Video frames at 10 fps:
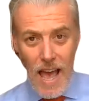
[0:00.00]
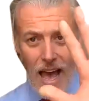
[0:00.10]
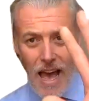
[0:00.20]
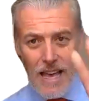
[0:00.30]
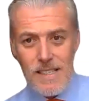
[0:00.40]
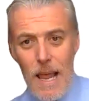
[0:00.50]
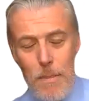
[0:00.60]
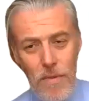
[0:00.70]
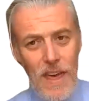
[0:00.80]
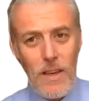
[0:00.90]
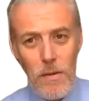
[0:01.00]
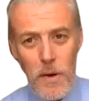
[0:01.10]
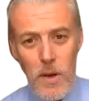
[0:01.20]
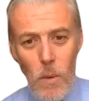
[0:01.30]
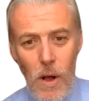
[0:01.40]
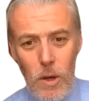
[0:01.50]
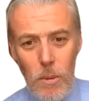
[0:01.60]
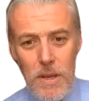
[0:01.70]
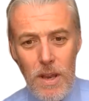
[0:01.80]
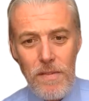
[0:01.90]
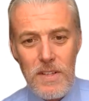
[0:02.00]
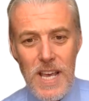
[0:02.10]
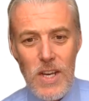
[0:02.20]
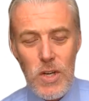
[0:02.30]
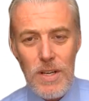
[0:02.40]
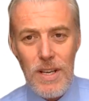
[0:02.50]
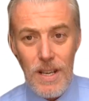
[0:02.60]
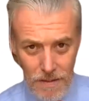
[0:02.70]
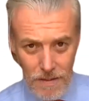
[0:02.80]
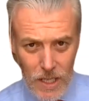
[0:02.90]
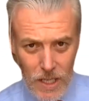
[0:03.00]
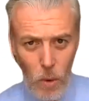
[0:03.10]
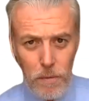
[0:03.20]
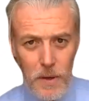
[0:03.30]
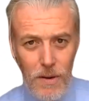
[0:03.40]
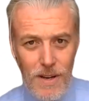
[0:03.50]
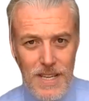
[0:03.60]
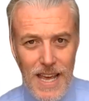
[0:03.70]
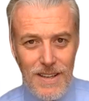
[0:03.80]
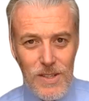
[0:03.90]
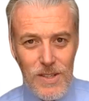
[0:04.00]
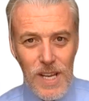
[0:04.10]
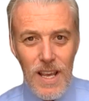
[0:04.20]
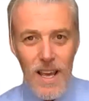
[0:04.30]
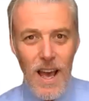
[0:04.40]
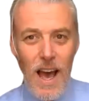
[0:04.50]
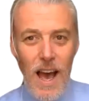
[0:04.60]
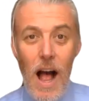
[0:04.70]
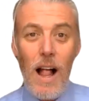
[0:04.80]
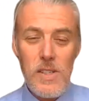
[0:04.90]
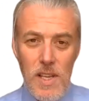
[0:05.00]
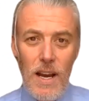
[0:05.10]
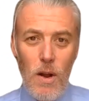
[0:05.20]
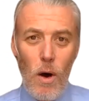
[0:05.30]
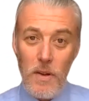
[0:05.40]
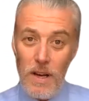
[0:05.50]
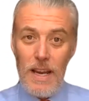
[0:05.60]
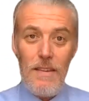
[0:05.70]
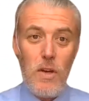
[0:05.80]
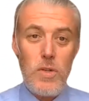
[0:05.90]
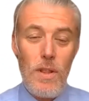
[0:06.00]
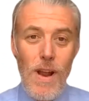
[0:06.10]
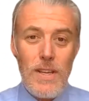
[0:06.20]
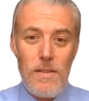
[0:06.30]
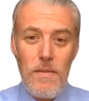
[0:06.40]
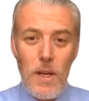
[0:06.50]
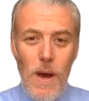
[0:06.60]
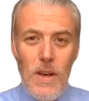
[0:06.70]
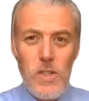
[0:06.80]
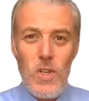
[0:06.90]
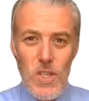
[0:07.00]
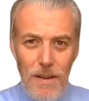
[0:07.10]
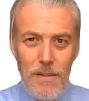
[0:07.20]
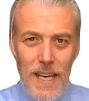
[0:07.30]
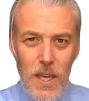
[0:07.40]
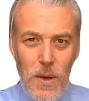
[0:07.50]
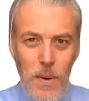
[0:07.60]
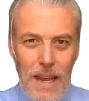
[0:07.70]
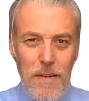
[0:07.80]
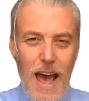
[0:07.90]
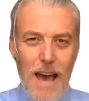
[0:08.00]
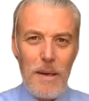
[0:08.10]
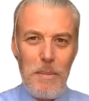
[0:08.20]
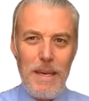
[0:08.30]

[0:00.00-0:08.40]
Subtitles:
Islam, thank you for your welcome and your invitation. Thank you all for your attendance. I'll sign off and leave you to the rest of the questions now. Thank you again for having me.